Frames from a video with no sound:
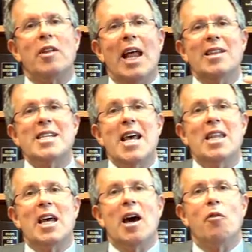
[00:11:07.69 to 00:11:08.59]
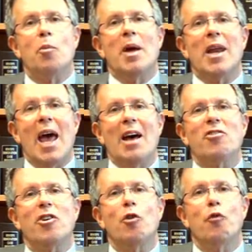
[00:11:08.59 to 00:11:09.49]
let's say the government
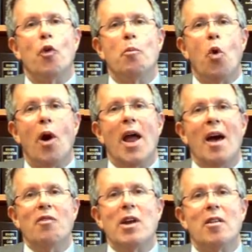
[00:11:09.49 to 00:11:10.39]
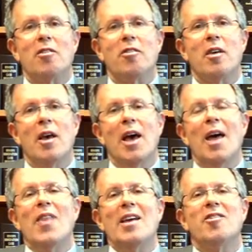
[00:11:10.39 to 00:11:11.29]
asks you for more evidence
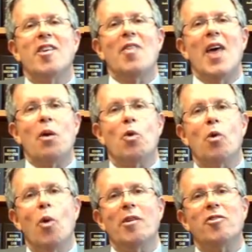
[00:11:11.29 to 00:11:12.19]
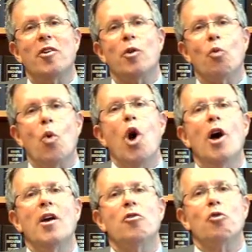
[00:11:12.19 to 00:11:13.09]
and they send that request to the
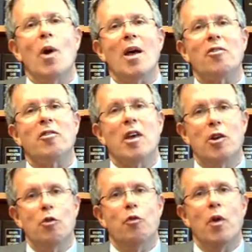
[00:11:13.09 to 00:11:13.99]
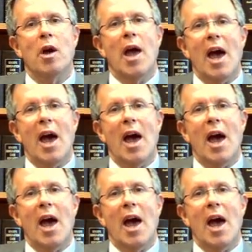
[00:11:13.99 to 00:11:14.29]
wrong address and you